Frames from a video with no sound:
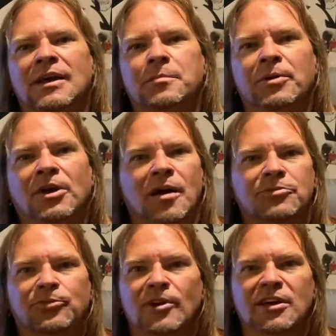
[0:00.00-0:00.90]

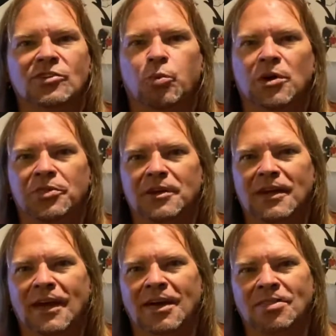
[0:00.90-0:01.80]
becomes friends with it,
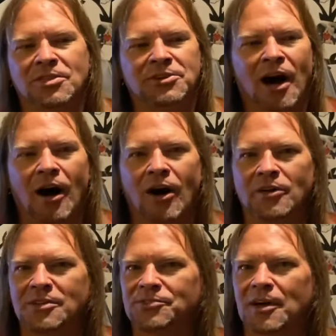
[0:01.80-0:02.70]
and the doll
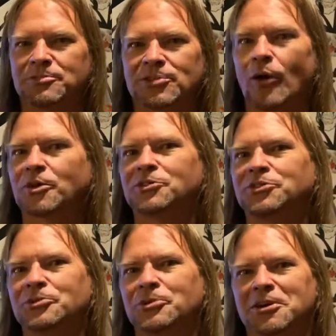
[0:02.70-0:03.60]
ends up talking
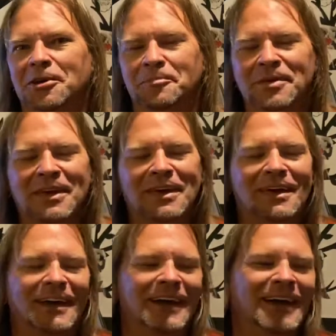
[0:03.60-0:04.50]
to him.
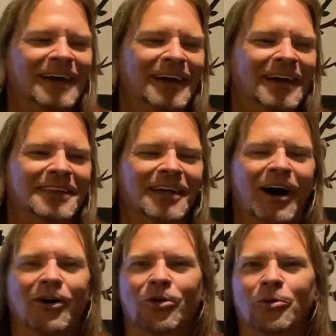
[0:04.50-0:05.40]
And the
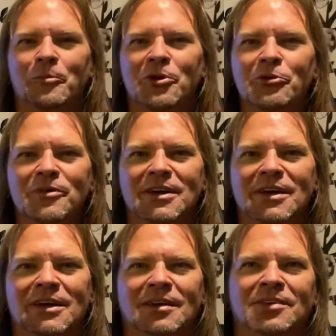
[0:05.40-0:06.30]
whole
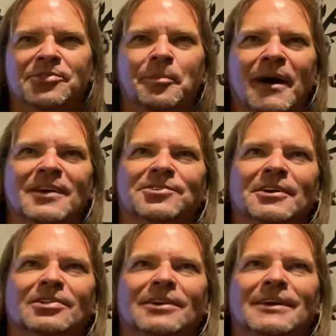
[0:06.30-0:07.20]
movie is
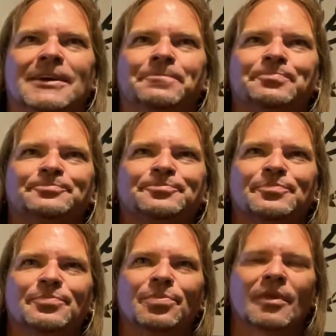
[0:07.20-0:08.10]
basically
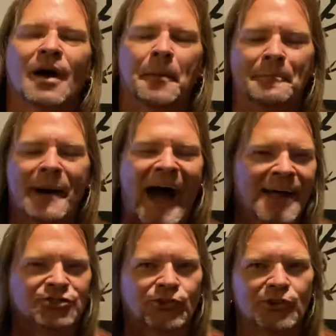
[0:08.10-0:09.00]
a
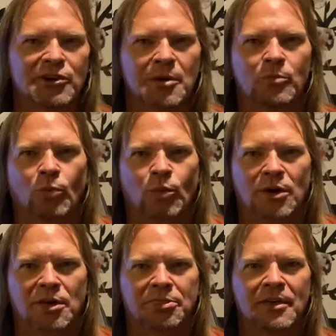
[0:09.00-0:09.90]
mind trip
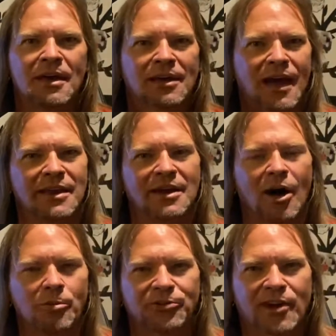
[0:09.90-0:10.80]
with Katie
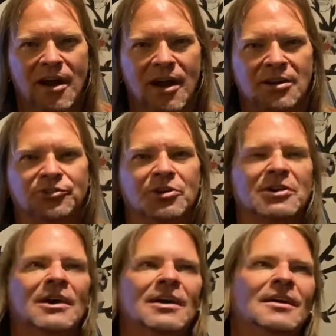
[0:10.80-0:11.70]
Holmes'
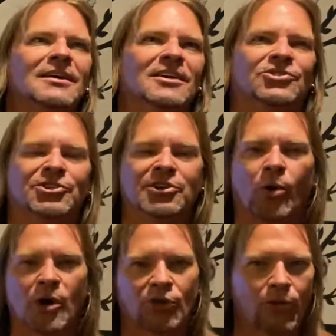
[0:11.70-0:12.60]
character. Is she
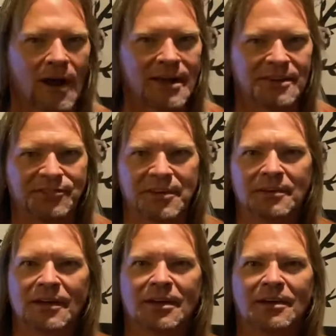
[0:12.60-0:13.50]
going
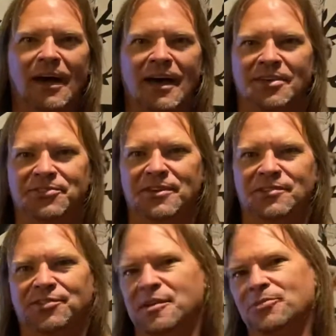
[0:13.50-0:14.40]
crazy, as it
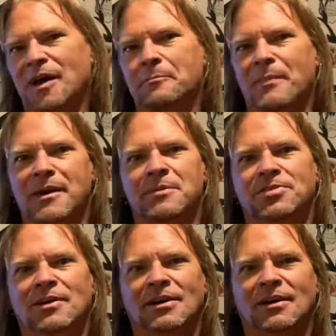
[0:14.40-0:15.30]
seems like maybe
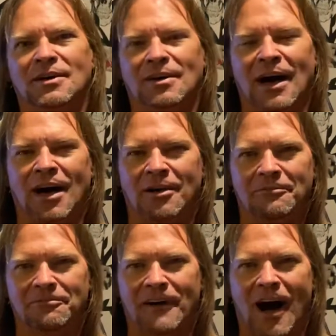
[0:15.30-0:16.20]
the
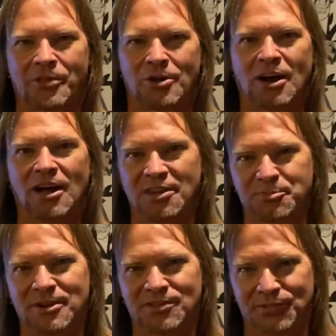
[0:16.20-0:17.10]
father,
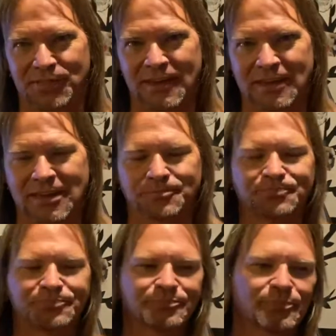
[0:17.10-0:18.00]
husband is thinking,
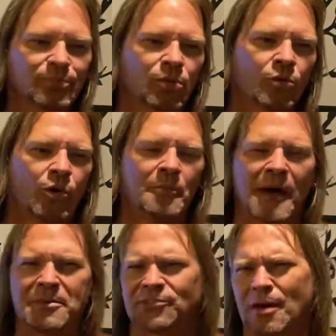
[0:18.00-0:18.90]
or
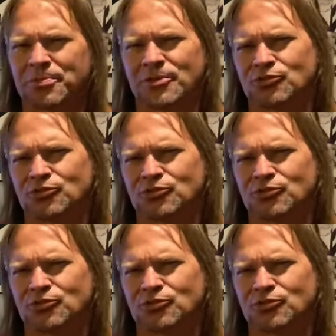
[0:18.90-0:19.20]
maybe something's